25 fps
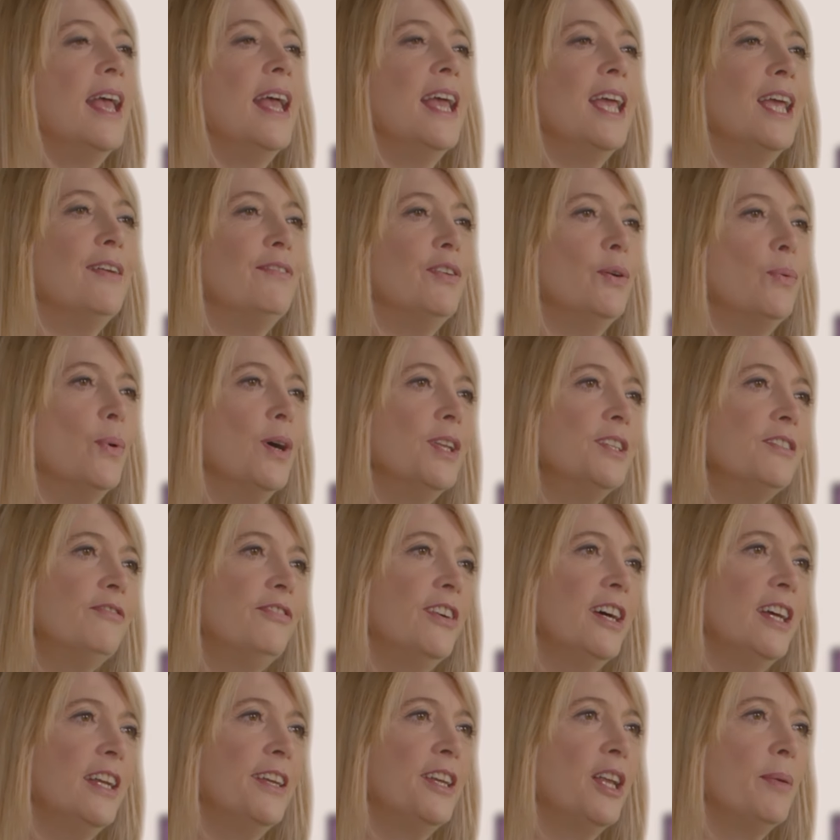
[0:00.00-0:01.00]
If you want to
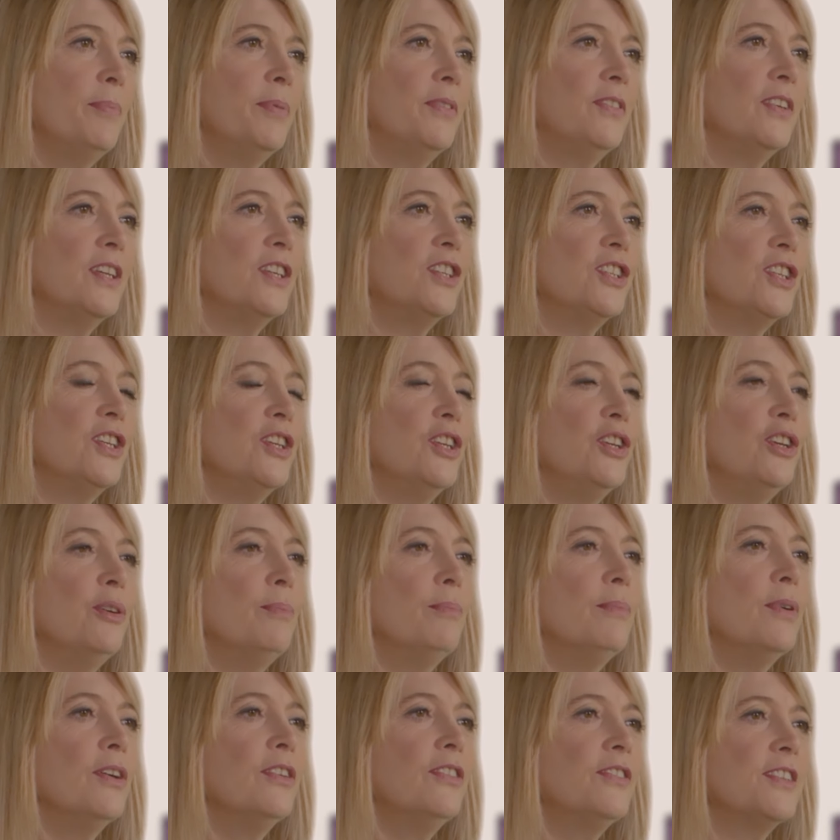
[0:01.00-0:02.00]
file an opposition, you
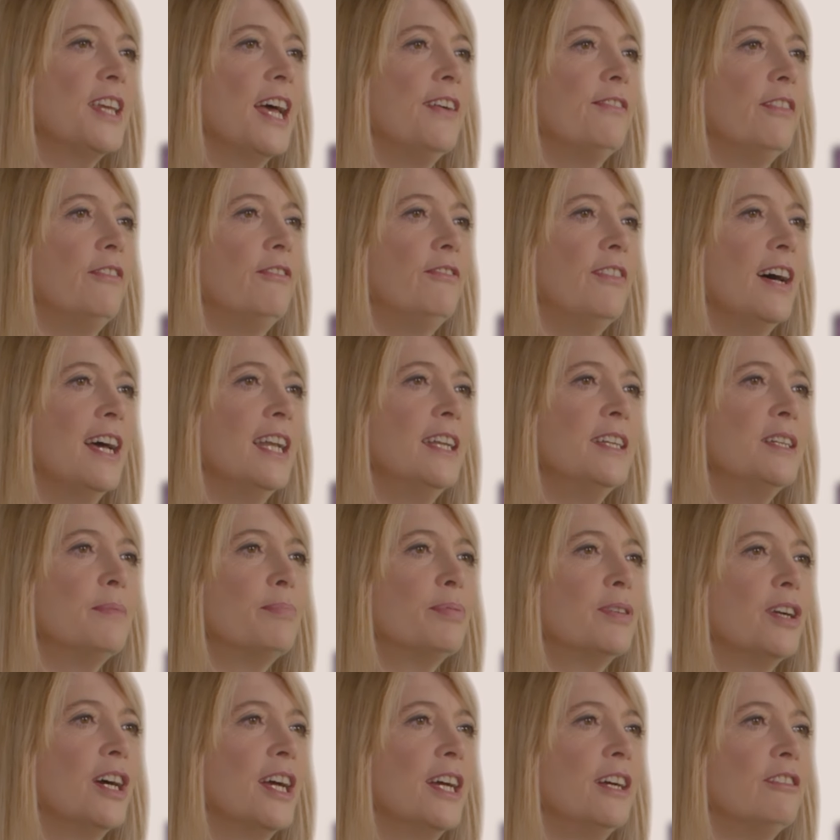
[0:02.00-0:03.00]
must have a valid
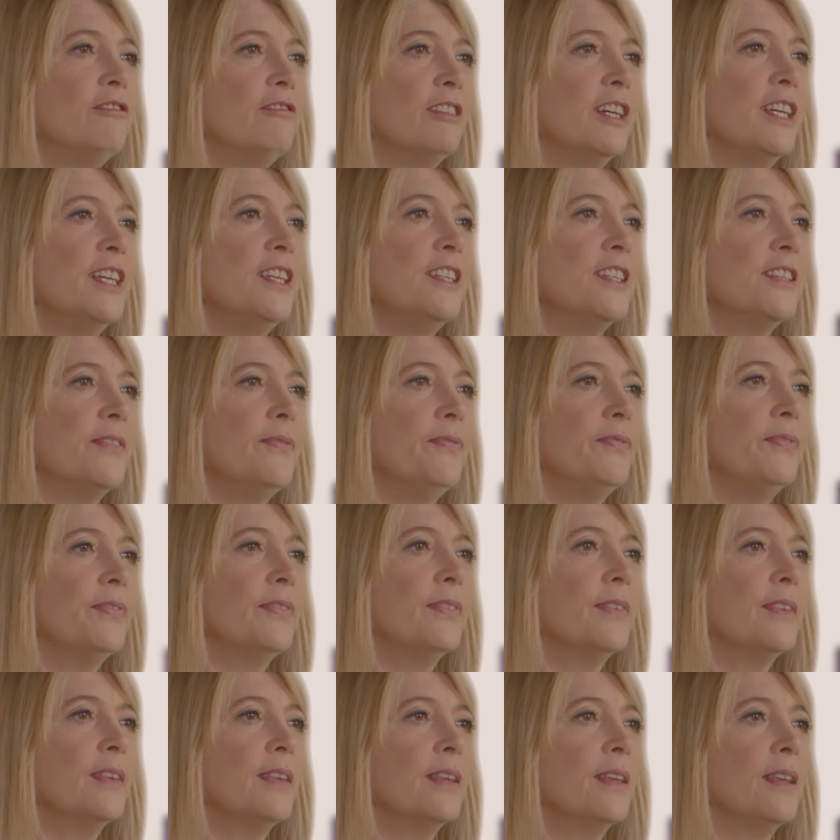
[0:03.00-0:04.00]
prior right.
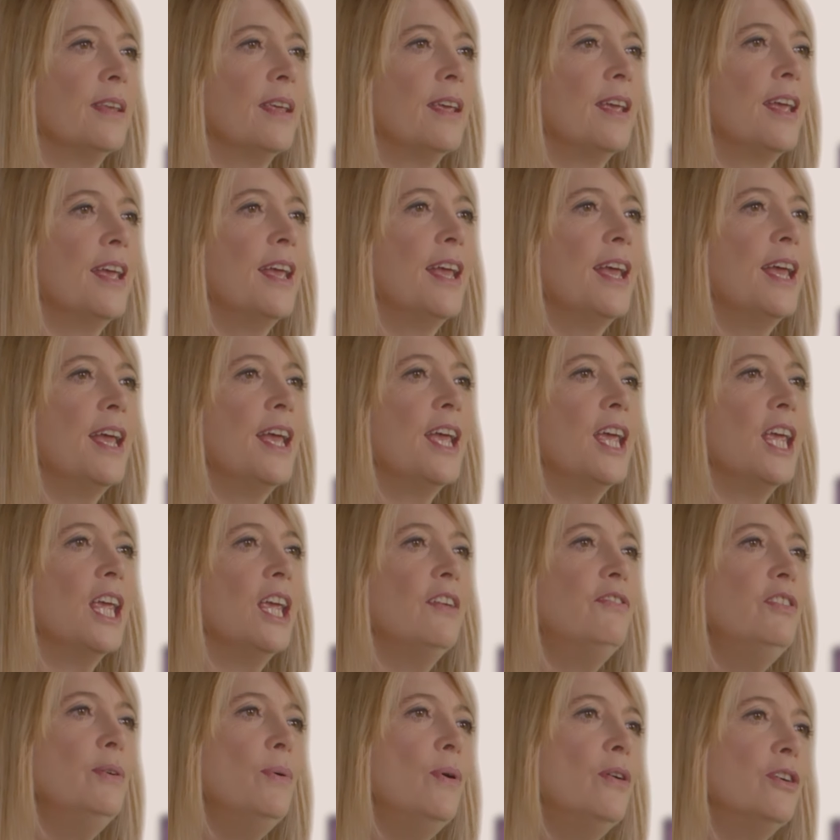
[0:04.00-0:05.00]

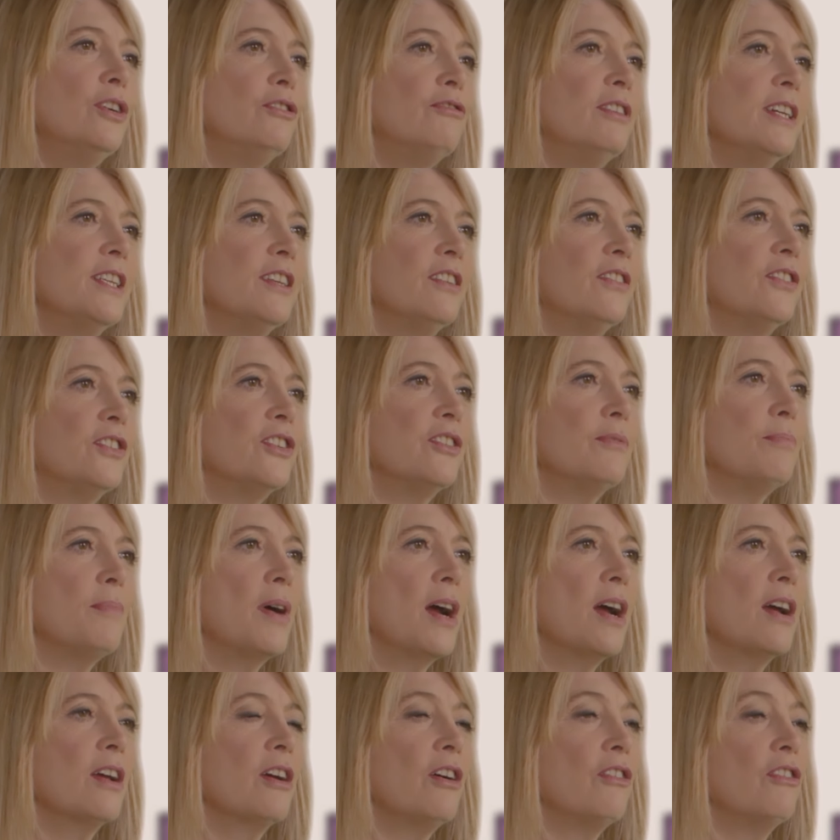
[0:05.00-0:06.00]
If you own a registered
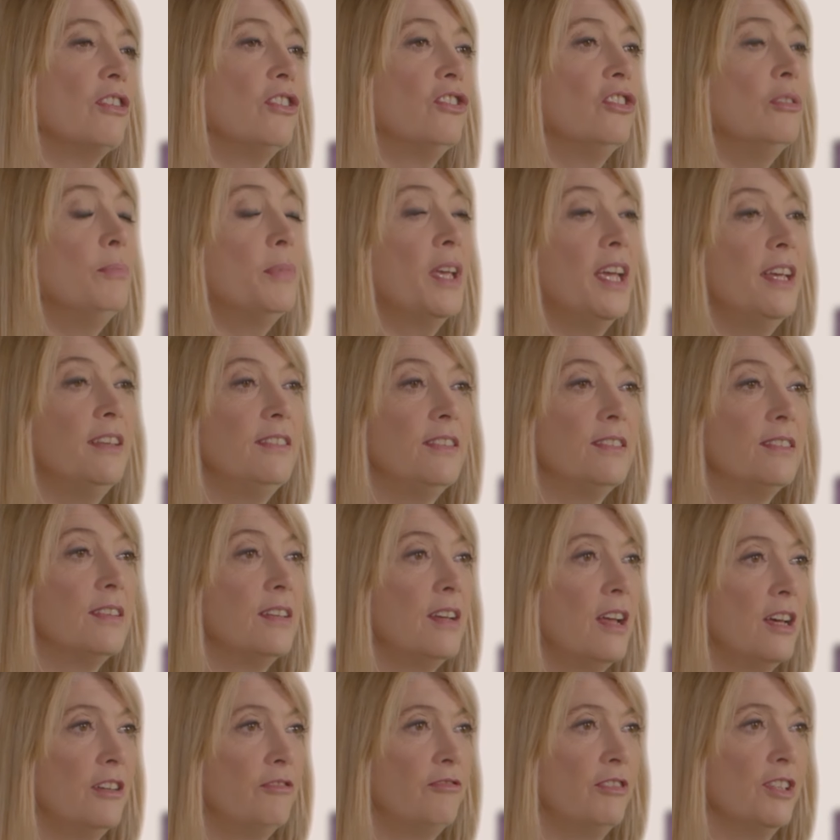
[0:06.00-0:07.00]
mark, or in some cases a
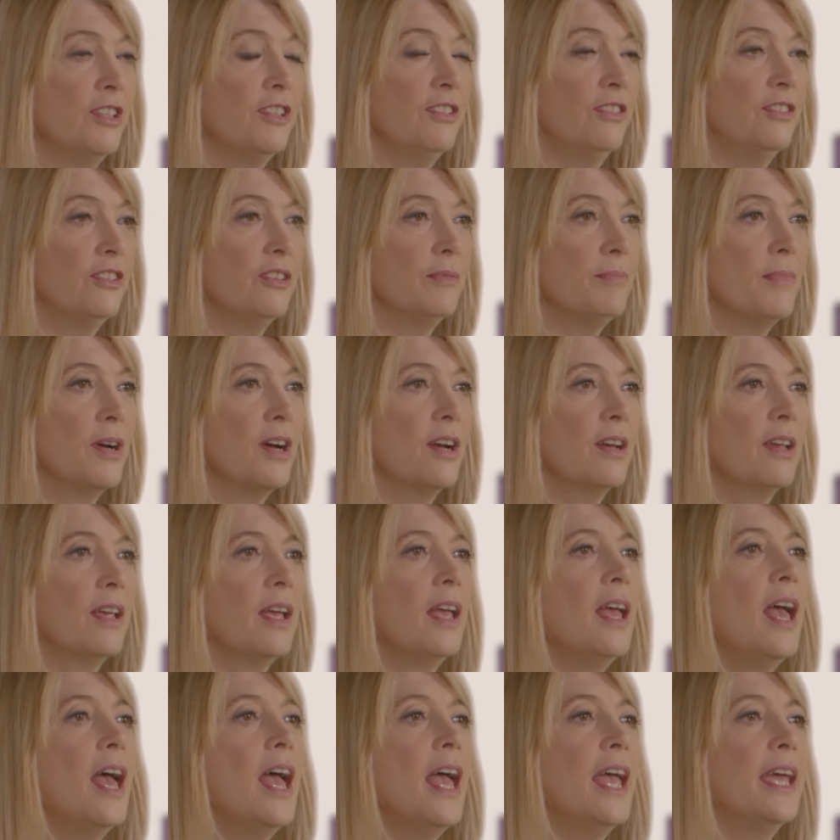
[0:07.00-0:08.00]
non-registered mark,
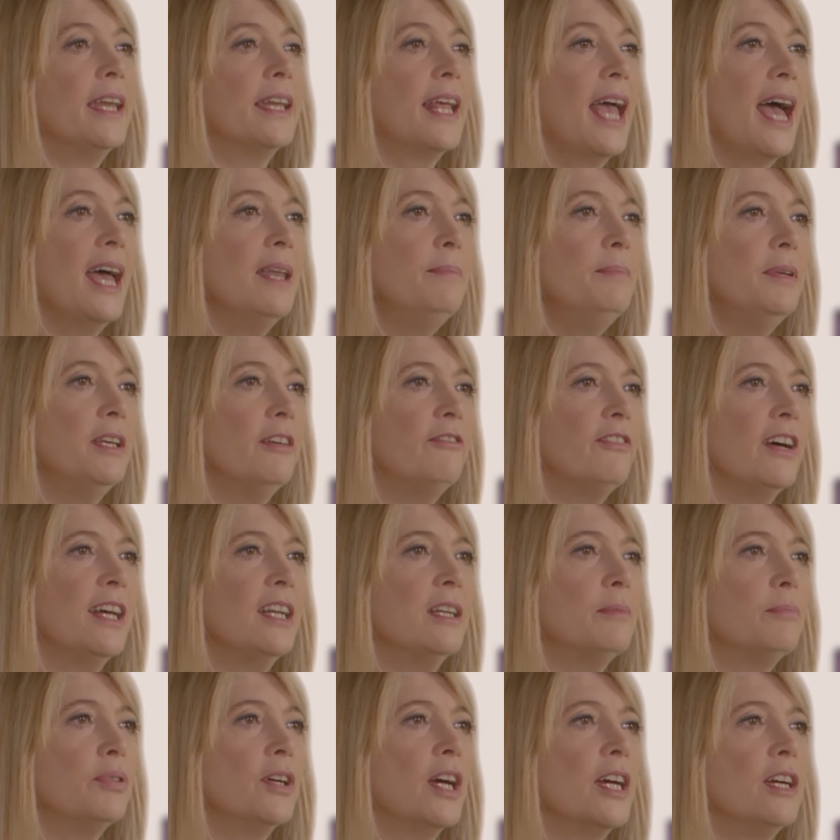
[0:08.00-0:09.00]
it can be a
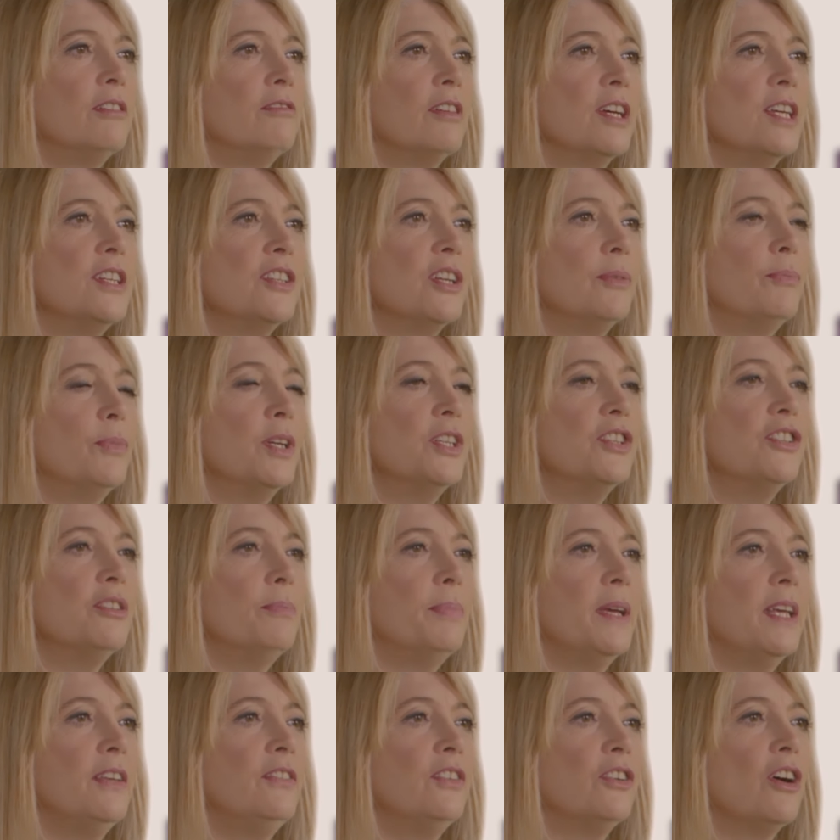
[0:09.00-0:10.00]
valid prior right on which
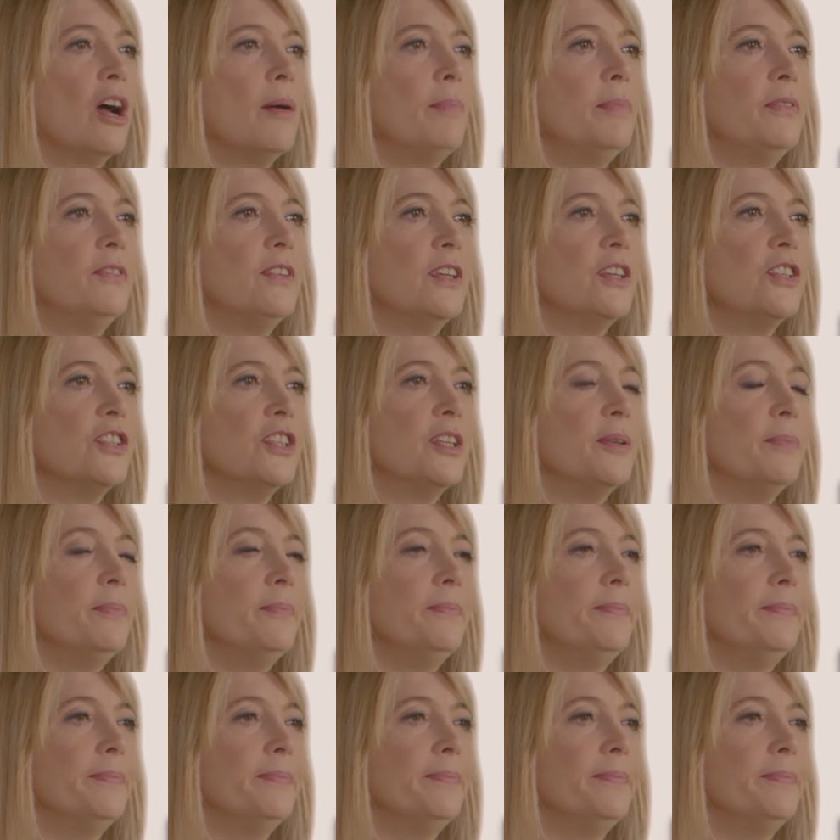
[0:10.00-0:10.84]
to base your opposition.